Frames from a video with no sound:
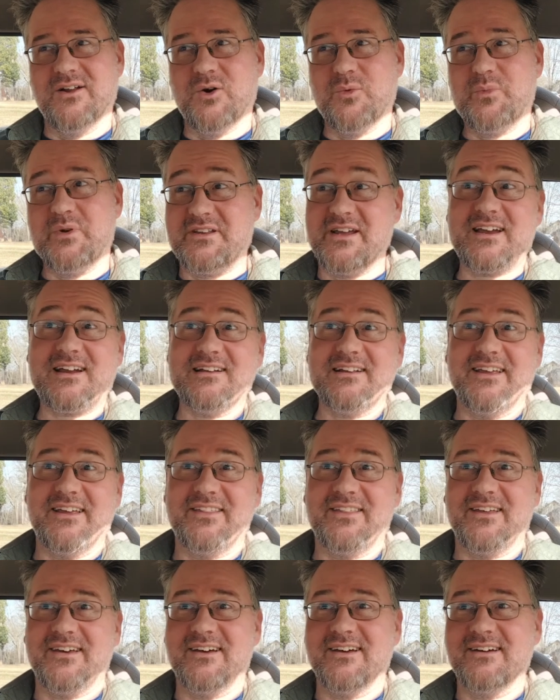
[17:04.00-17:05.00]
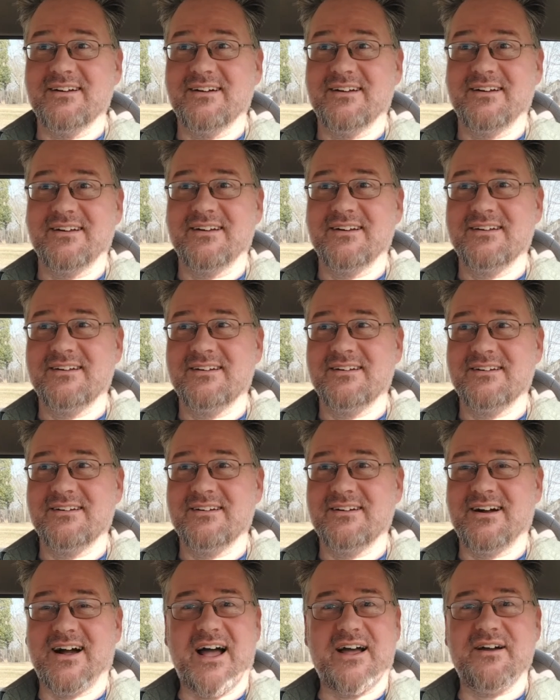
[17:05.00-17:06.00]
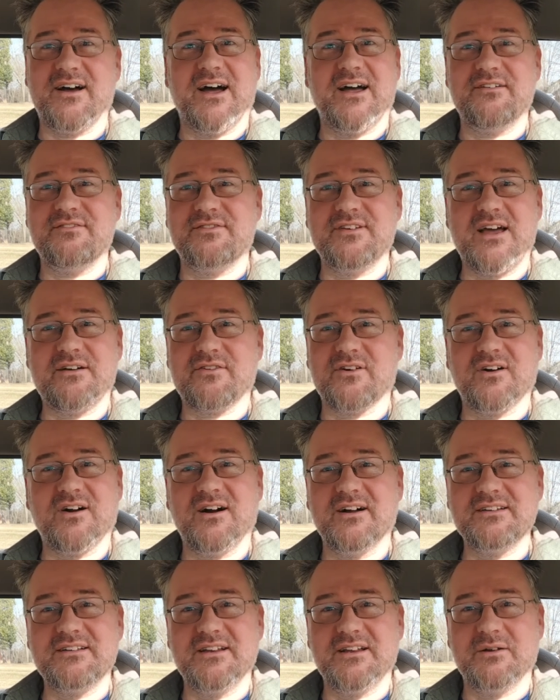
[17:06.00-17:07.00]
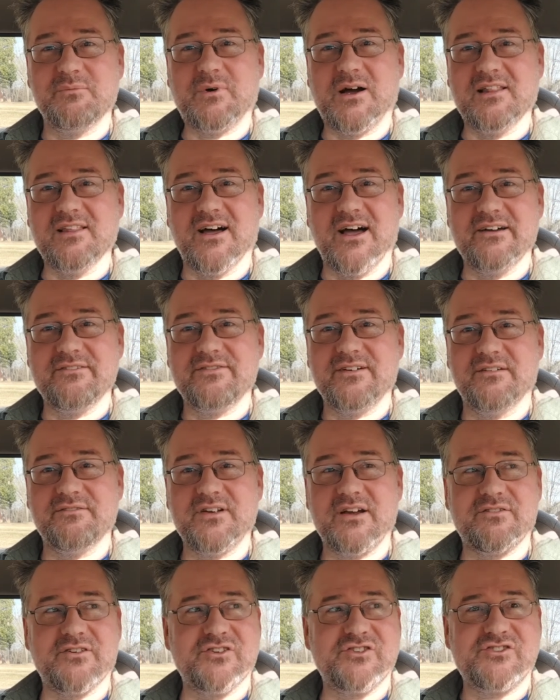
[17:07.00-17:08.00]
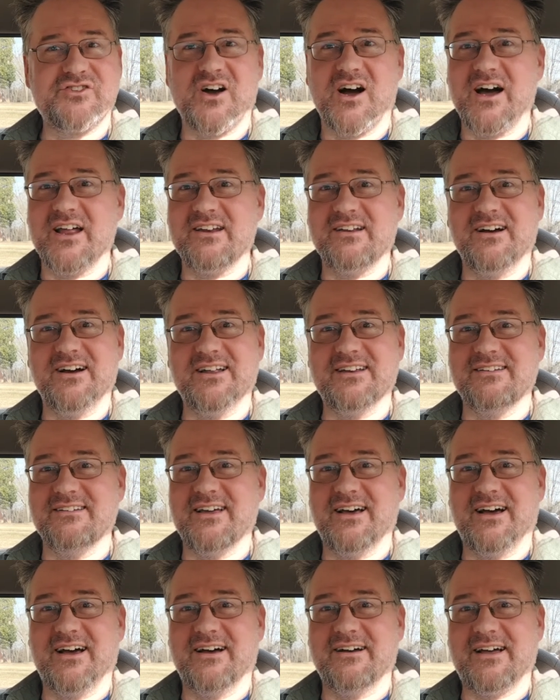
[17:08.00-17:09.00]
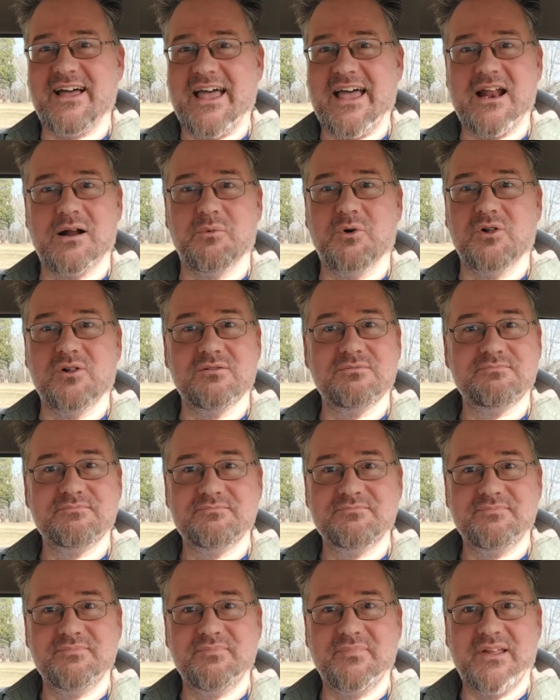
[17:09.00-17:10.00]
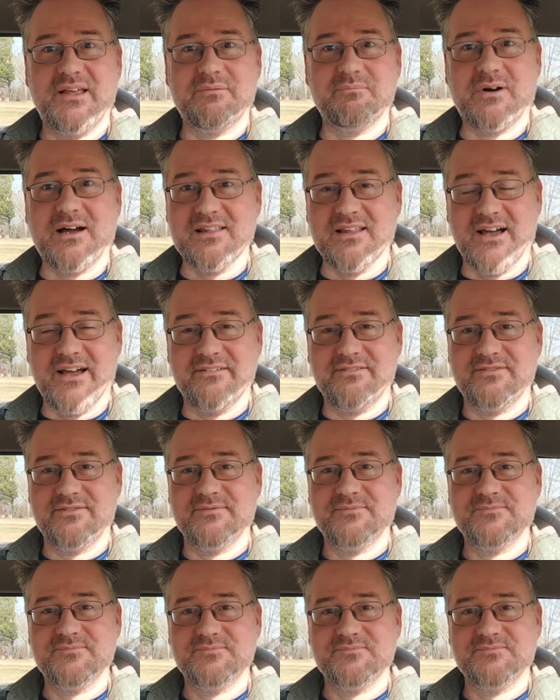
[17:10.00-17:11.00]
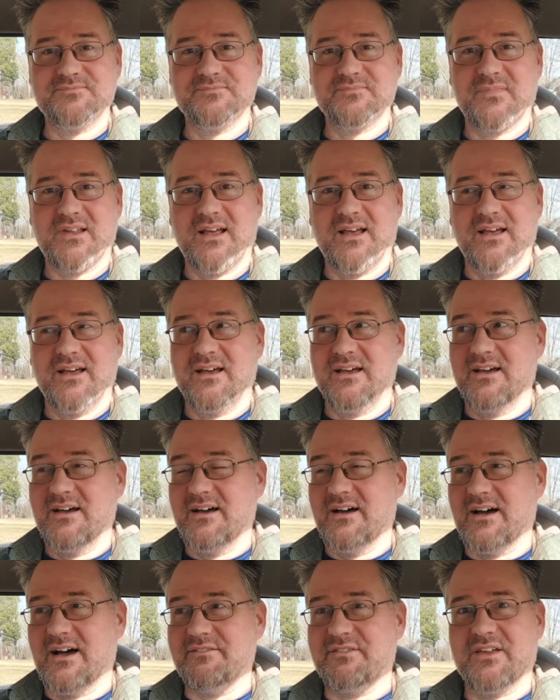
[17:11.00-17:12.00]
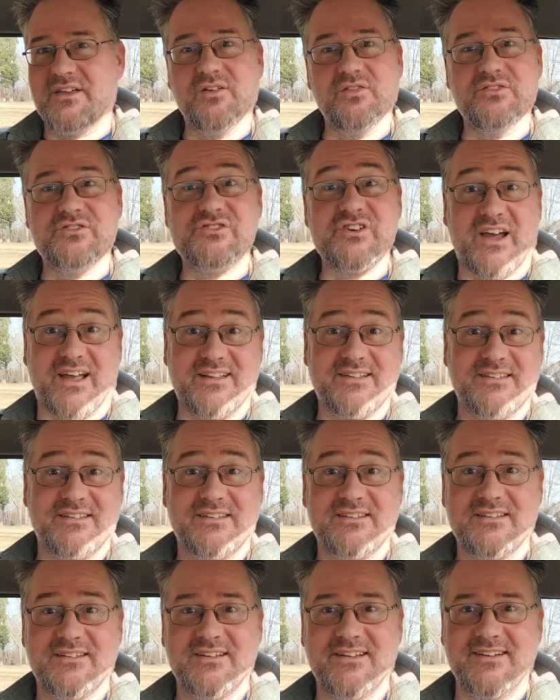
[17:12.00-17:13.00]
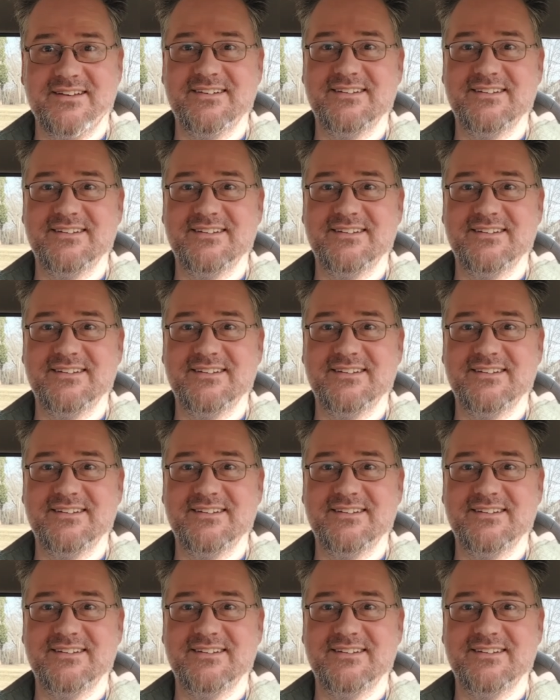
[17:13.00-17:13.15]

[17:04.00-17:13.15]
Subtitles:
You know, particularly I've never hunted in my life. I've never shot an animal in my life. I've killed chickens.